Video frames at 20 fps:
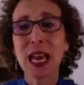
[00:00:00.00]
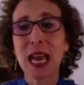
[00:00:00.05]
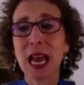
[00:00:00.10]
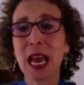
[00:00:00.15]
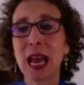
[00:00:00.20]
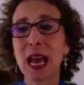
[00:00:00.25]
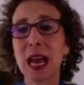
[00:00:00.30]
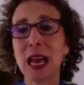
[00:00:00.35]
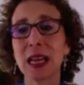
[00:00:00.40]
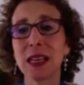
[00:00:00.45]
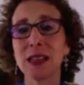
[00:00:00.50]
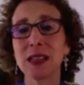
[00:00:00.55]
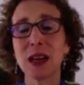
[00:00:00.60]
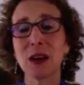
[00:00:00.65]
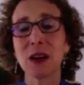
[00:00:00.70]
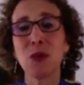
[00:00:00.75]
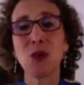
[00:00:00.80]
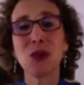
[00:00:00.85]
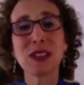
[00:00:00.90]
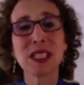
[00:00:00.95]
and
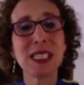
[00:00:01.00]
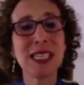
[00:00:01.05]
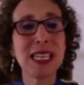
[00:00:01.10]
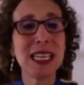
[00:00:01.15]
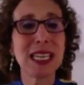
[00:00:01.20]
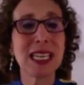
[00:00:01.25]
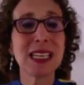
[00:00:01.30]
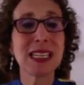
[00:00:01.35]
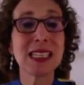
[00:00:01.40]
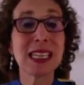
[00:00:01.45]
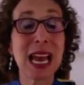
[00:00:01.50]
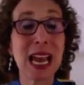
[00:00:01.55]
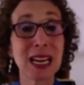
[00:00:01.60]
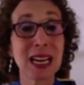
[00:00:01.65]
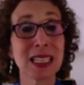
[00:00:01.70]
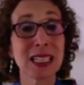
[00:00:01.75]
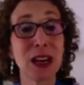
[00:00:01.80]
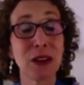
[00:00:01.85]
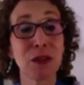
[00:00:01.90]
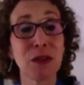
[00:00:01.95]
uh, we'll see kids
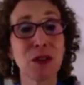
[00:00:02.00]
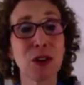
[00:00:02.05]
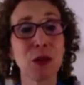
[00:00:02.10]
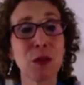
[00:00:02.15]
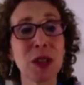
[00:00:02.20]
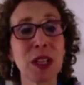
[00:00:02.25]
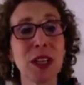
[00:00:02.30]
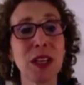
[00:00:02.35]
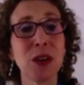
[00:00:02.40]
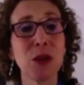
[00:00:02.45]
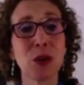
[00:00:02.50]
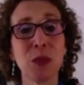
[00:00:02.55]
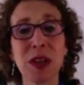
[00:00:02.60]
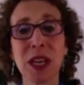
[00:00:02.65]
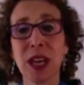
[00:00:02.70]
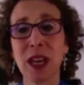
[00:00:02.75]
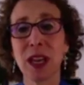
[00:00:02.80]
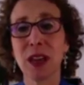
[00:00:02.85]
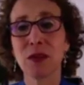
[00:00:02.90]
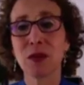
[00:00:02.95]
act out verbally or
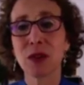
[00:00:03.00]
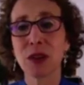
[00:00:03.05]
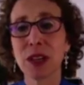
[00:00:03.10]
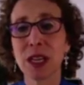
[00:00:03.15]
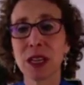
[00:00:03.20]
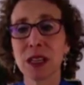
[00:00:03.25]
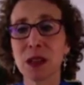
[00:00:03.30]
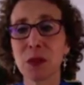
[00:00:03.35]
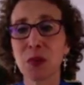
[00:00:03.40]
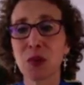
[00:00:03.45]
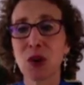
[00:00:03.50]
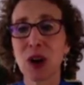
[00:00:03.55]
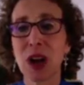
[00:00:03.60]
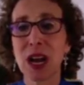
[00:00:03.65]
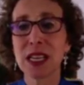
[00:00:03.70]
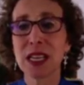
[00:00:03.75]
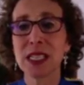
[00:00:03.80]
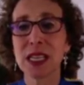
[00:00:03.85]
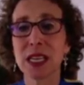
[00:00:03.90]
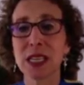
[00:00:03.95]
behaviorally in the
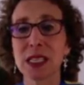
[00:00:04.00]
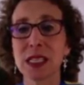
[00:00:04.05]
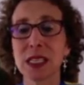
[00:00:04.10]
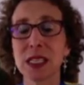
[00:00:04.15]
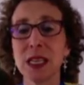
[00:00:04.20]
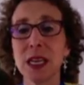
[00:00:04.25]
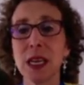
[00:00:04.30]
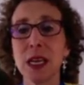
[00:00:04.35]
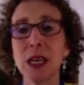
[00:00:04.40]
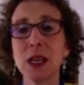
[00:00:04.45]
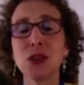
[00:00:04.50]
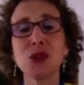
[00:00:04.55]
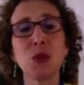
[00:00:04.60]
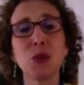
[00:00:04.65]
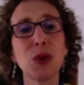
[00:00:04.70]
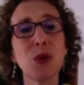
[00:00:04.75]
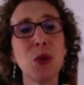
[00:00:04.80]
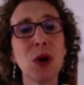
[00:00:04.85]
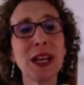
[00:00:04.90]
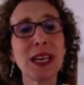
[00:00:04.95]
process. So
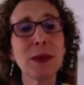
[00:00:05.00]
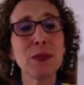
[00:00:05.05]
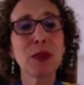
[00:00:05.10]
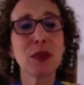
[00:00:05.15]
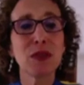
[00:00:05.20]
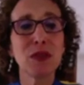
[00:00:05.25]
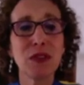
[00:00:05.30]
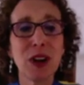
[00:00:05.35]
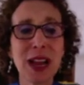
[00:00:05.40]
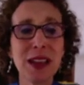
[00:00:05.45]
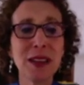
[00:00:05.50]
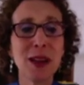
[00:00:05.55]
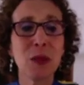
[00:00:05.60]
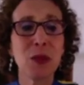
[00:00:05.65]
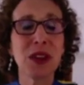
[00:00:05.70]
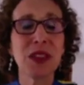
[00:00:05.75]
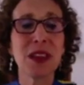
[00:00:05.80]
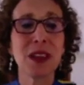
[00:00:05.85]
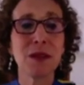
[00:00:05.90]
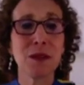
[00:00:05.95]
we want to provide them
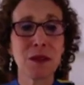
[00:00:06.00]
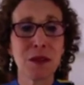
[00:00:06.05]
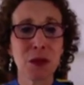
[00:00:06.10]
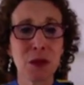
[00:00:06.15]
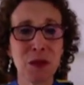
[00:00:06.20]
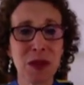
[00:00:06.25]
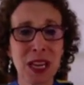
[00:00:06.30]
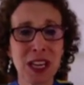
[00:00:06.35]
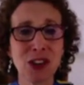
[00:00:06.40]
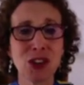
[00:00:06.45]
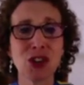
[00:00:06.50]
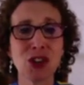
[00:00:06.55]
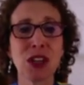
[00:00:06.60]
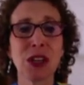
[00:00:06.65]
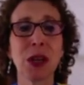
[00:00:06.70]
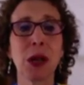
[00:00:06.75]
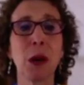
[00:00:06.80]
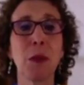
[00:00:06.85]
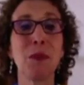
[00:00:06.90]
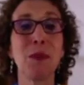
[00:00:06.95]
with
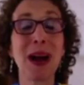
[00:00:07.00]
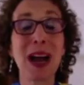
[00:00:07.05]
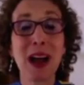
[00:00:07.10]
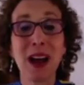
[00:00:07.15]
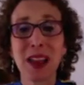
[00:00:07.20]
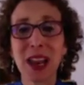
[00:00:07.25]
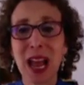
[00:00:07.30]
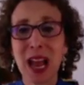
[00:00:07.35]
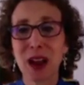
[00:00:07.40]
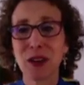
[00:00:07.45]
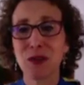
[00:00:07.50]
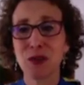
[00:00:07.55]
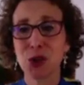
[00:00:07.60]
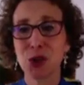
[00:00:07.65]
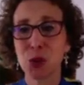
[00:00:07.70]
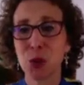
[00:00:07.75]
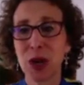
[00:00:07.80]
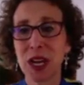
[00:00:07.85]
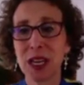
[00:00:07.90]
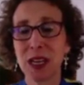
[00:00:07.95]
information about
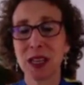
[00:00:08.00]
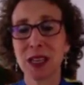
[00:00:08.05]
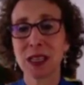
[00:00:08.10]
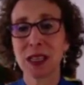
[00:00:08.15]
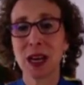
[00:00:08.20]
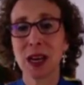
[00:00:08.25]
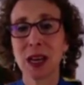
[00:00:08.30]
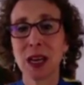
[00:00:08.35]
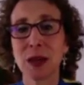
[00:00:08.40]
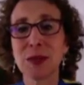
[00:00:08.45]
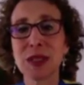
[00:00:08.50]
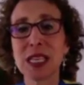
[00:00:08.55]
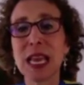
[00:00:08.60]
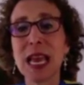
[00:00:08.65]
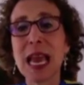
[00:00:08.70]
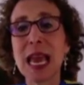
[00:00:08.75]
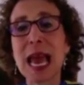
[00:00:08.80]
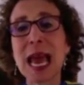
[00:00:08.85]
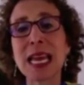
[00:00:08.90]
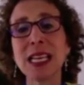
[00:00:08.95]
average waiting times
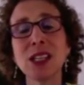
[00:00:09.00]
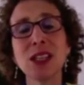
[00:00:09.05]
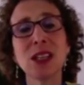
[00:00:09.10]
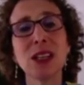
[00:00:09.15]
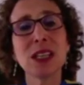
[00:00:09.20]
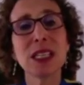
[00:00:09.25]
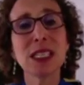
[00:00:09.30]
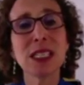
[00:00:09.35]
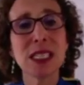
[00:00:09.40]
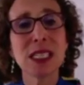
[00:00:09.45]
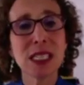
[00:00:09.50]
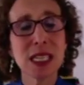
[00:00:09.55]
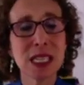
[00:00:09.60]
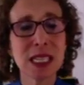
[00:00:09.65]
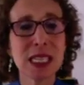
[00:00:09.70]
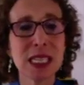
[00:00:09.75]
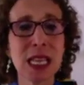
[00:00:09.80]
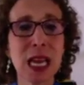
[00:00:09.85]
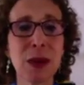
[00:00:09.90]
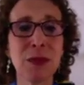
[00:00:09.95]
and to
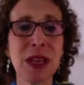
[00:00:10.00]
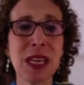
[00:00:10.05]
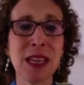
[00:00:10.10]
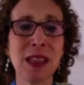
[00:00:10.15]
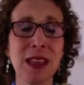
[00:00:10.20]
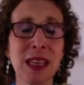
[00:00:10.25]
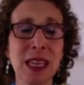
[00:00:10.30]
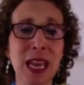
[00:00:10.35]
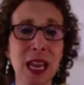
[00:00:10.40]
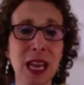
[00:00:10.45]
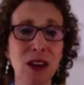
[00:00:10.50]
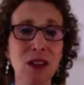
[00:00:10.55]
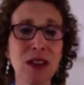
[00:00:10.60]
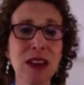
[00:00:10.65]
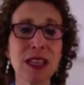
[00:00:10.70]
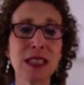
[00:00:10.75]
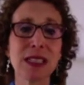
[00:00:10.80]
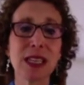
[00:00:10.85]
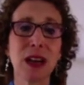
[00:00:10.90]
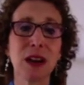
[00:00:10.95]
assist them in the
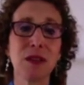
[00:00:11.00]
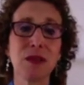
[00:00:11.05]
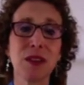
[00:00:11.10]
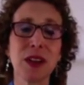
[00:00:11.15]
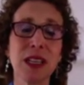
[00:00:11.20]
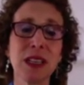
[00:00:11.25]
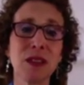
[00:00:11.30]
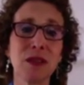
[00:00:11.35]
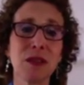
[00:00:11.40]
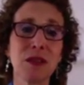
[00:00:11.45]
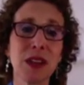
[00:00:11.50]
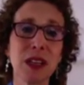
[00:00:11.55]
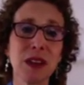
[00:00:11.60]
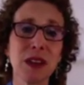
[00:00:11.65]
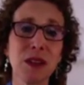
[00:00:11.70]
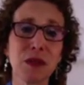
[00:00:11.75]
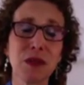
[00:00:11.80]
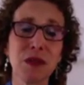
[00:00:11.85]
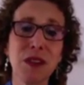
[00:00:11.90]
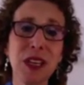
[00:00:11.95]
areas of inter
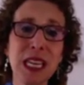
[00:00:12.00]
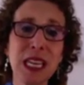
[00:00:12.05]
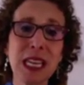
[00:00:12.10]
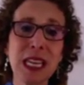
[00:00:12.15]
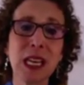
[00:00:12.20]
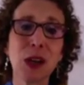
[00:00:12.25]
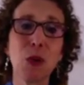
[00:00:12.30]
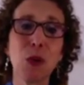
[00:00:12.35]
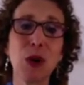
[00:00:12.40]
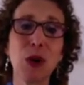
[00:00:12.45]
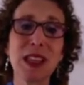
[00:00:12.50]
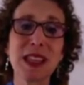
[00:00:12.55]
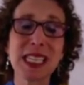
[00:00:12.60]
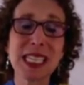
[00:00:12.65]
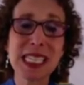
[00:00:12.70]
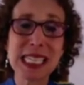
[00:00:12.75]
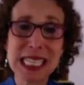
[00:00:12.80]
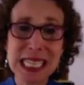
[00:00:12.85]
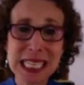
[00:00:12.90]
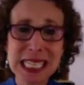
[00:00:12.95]
intervening with
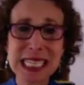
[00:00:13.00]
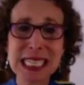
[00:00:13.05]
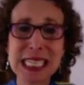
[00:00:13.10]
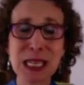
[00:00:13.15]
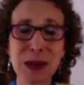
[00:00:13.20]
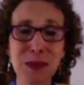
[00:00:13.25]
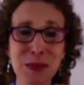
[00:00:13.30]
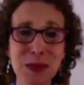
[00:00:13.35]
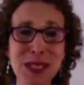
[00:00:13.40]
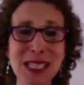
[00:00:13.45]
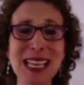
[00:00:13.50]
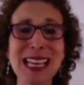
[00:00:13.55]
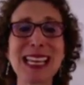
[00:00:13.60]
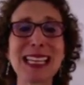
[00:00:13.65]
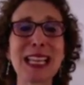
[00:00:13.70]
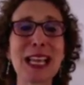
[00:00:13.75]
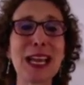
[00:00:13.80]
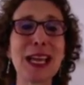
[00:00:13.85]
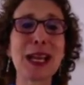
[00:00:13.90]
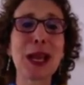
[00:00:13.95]
systems
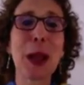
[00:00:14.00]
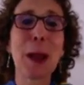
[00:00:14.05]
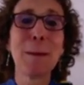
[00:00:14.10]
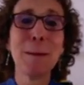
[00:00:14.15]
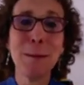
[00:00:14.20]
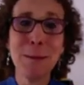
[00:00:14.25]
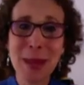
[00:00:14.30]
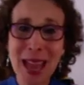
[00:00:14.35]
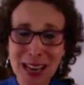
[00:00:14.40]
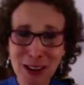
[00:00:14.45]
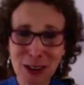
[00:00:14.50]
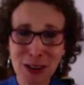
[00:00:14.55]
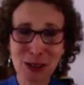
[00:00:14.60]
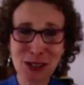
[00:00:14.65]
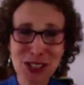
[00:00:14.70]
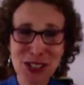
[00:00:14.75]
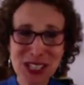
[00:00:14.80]
like medical